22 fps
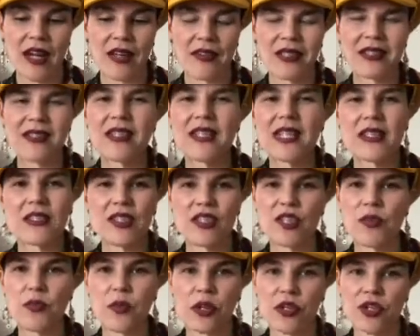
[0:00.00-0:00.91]
I think it's the
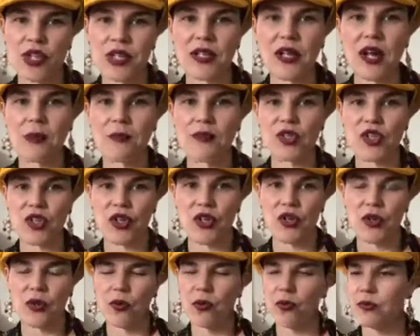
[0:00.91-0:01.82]
Innocence Project comes to
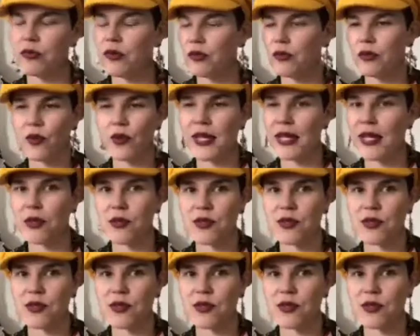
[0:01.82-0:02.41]
her, or the lawyer,